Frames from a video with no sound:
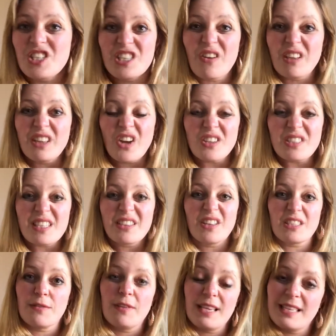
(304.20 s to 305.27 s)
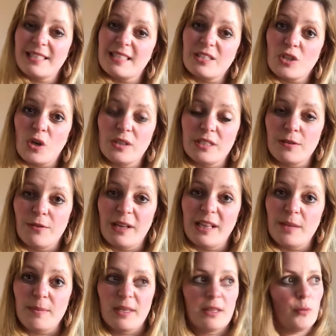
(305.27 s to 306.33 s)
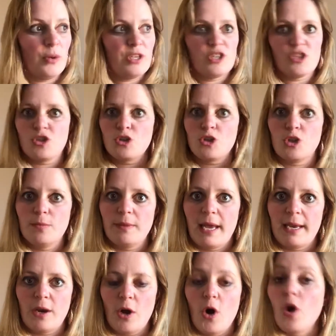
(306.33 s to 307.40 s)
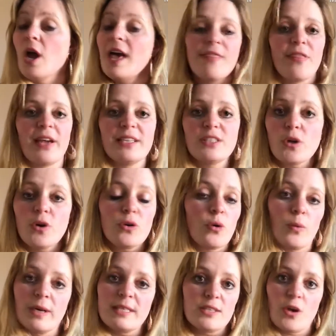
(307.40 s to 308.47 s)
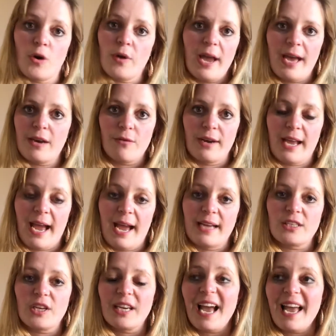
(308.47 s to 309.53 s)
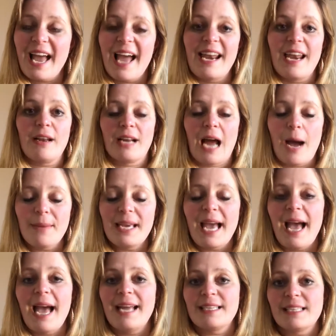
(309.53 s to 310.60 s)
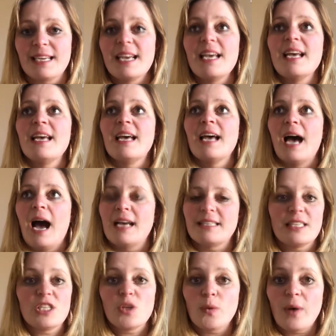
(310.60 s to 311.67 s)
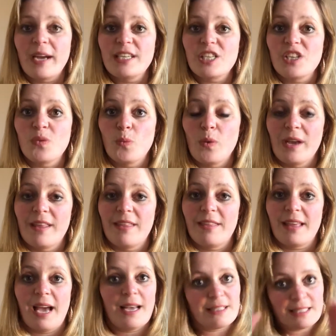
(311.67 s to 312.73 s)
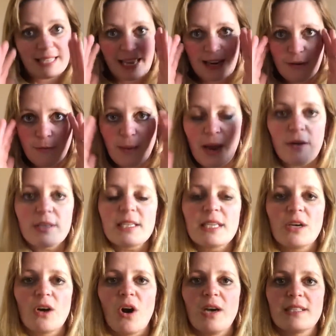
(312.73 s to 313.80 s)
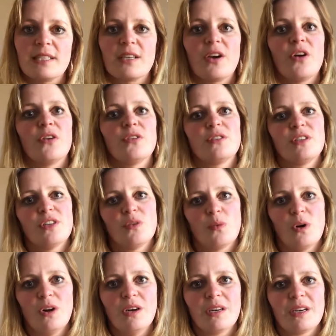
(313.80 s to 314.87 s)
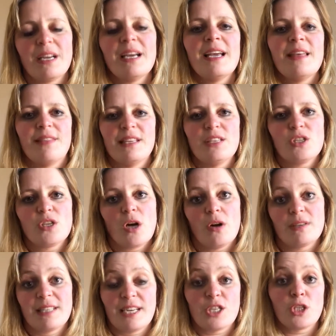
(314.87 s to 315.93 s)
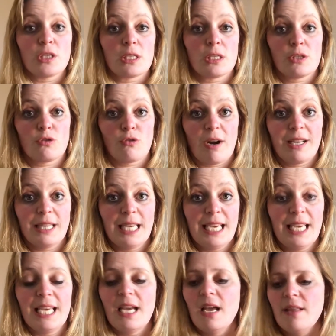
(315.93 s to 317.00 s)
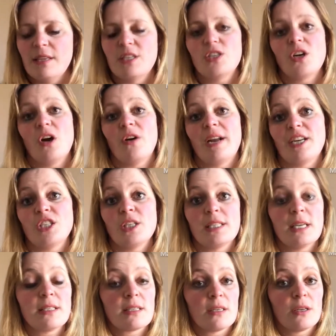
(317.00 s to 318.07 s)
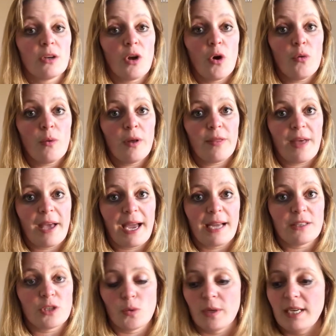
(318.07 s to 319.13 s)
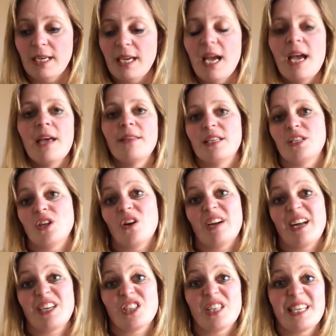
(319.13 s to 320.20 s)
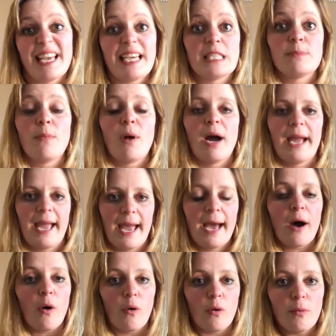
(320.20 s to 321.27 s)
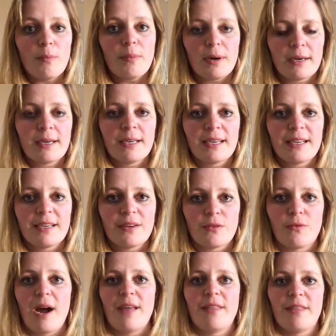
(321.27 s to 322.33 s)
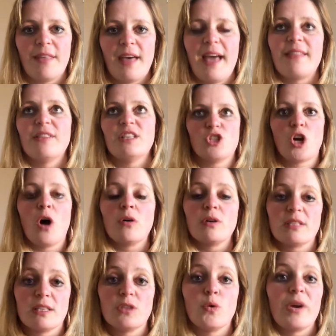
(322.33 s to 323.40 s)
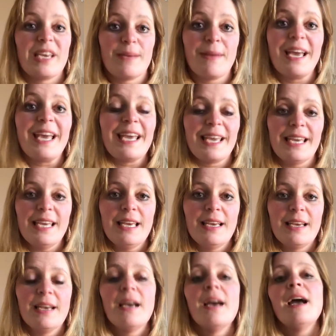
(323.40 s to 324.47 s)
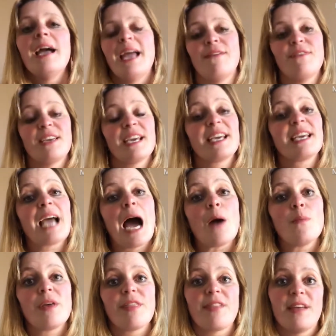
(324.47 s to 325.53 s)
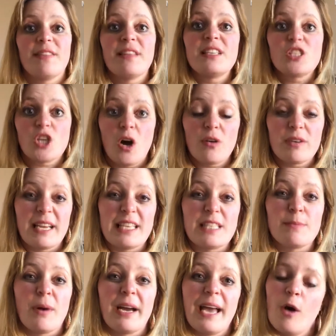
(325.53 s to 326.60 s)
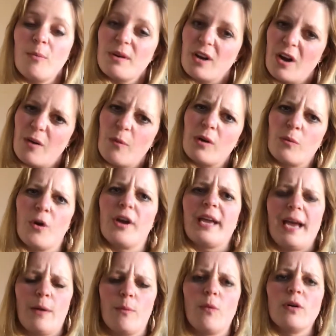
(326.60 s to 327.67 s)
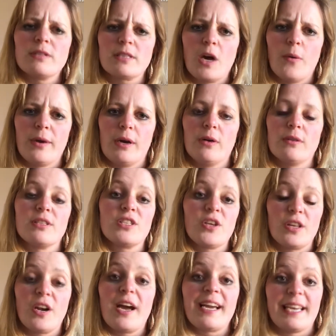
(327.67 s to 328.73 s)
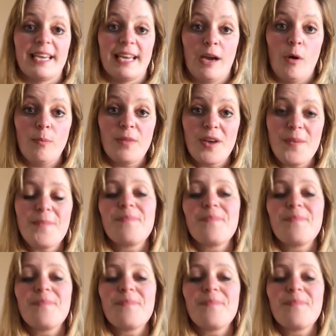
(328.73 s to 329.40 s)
There are lots and lots of things in toddler development that we just assume they know. They don't always know how to react, okay? And coming at a situation with a set of parenting eyes that goes, you know what? This child is actually struggling. This child actually doesn't know what they are doing. This child actually needs my help rather than this child is annoying me. If you can come with this child needs my help and I want to work out what's going on so that I can help them,